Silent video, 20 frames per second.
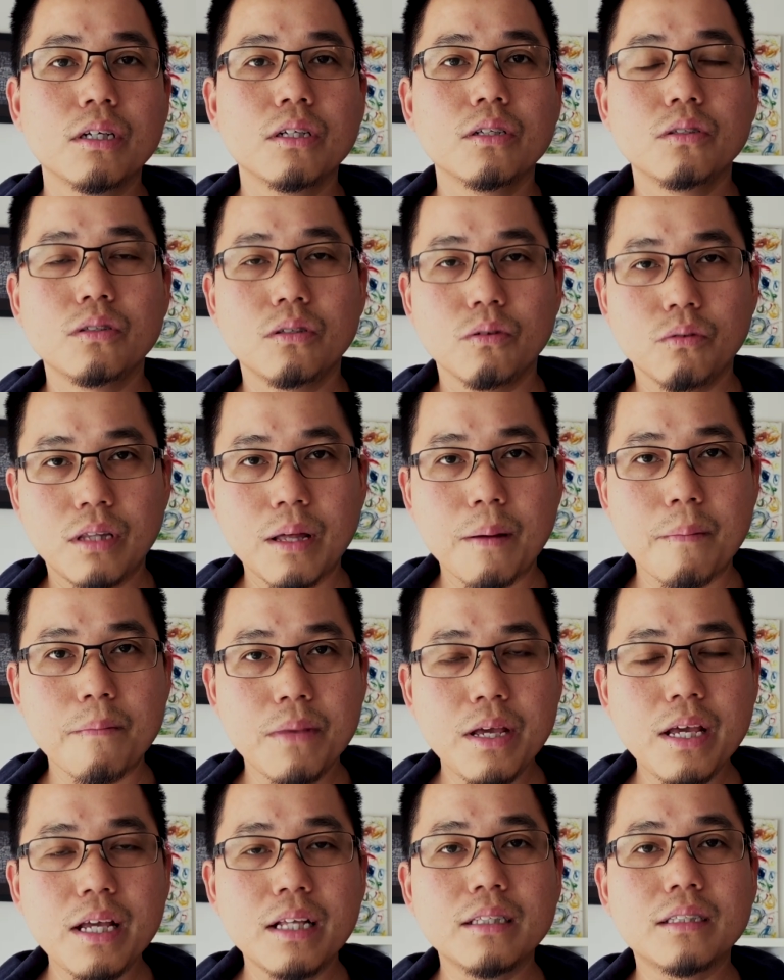So that
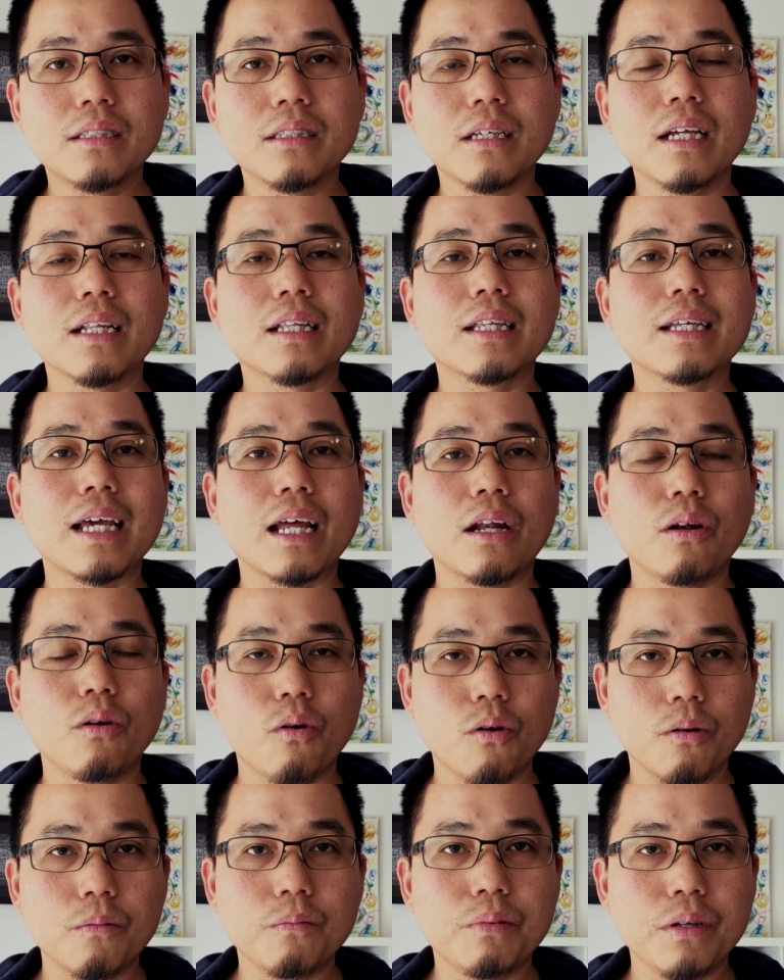means it
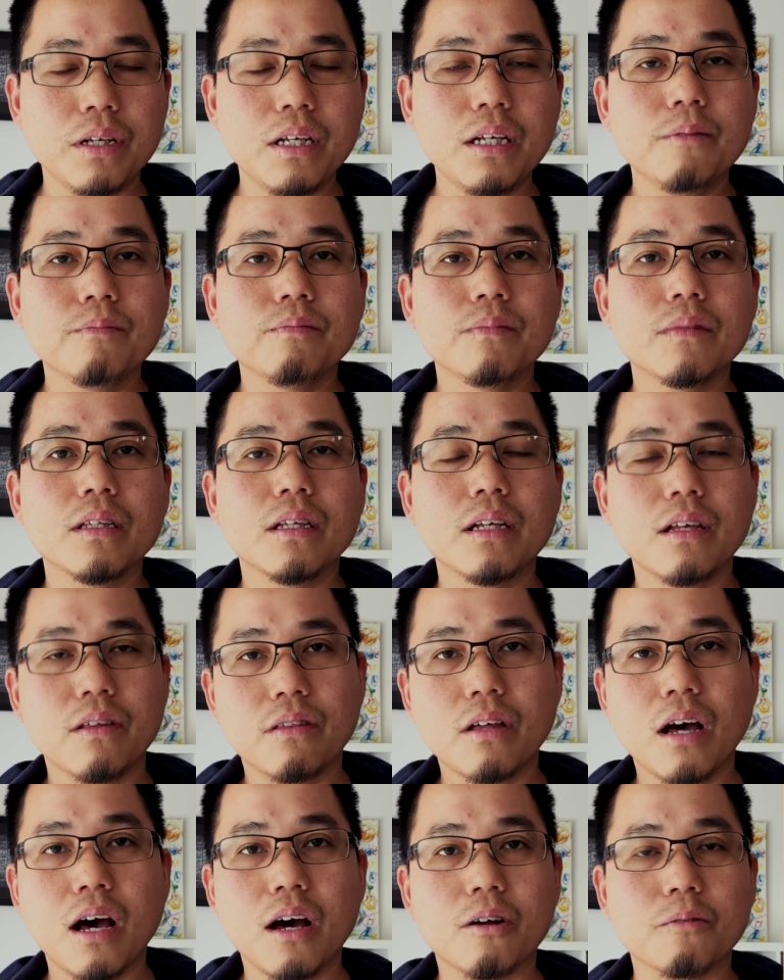cannot be
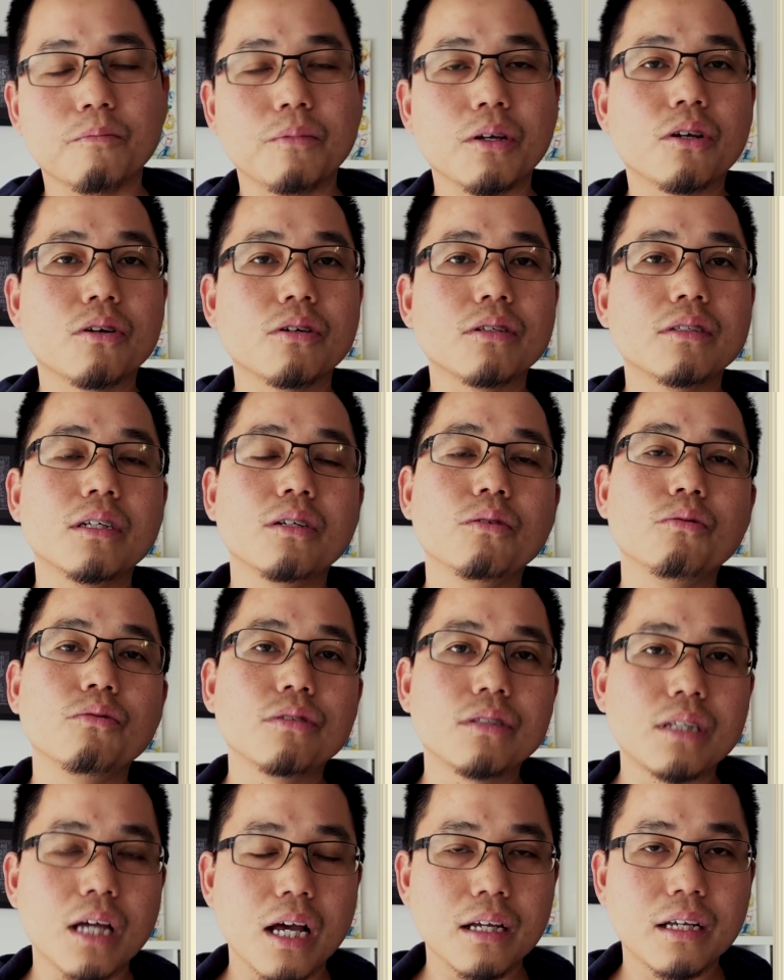idhar, because the nun
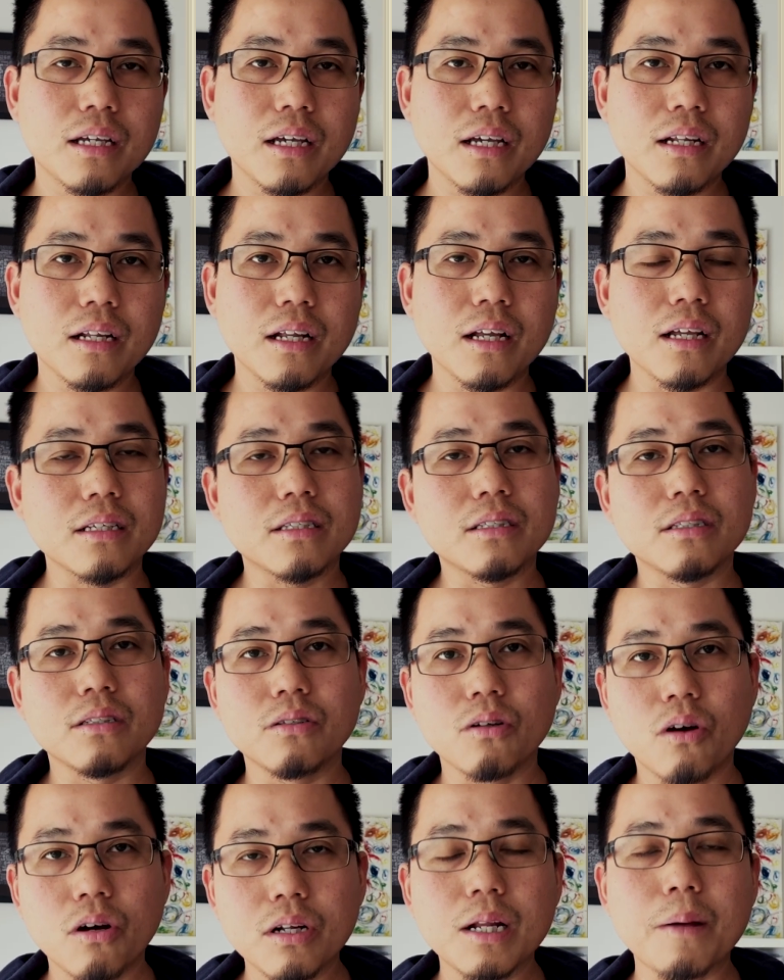sakin is
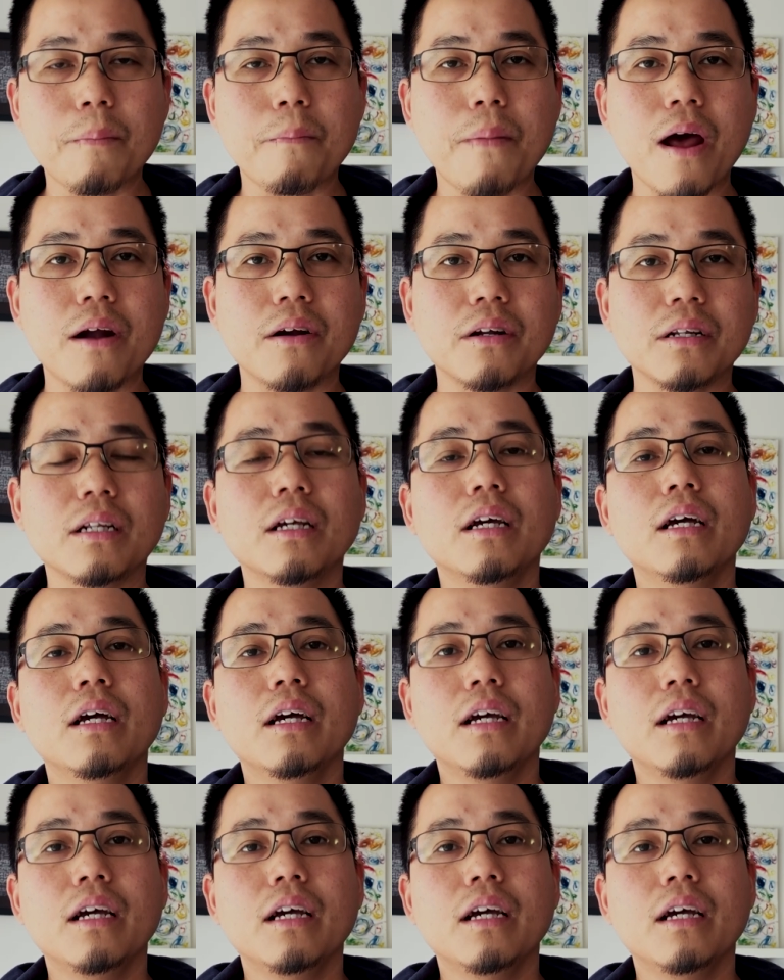not apparent.